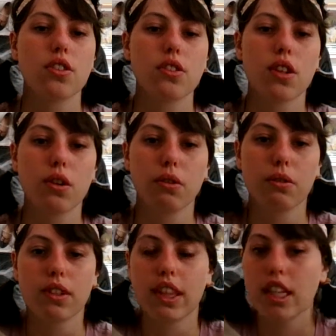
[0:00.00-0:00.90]

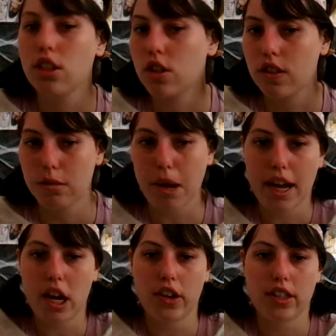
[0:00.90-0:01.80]
So that's just
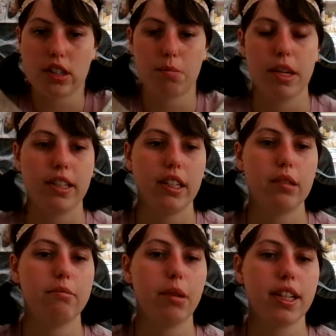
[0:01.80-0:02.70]
my honest
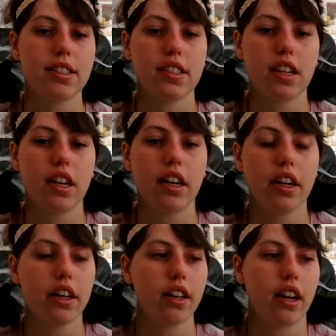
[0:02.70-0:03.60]
opinion, but
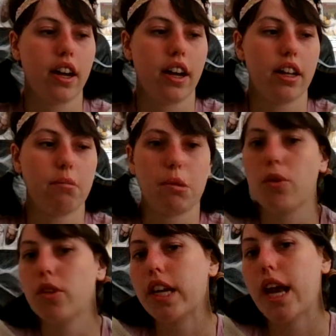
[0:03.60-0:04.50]
I'd be
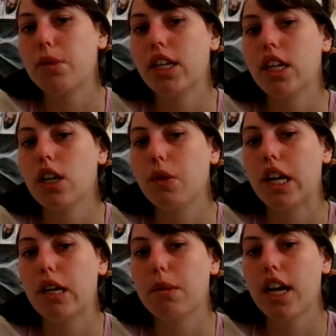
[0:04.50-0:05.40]
more than happy to hear what
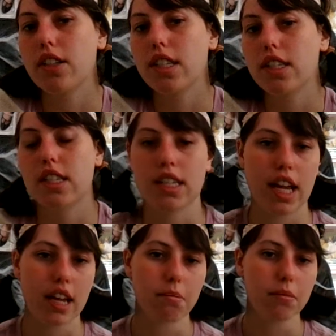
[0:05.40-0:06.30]
anybody else has to
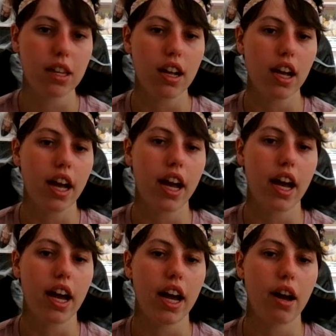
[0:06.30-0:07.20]
say.
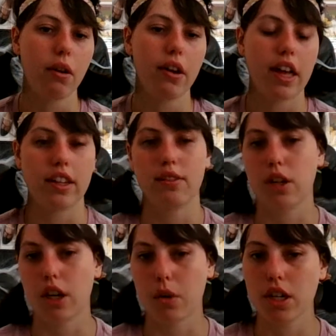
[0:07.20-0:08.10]
And if
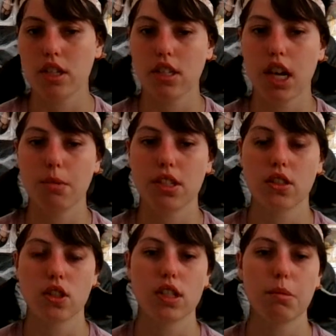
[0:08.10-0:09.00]
there are any questions, comments,
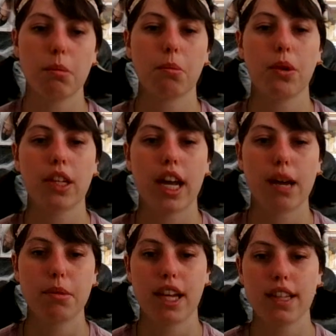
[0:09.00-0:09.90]
concerns, I'd be more than
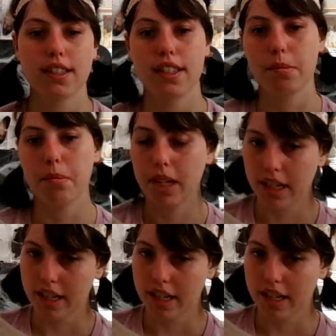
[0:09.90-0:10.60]
happy to answer them.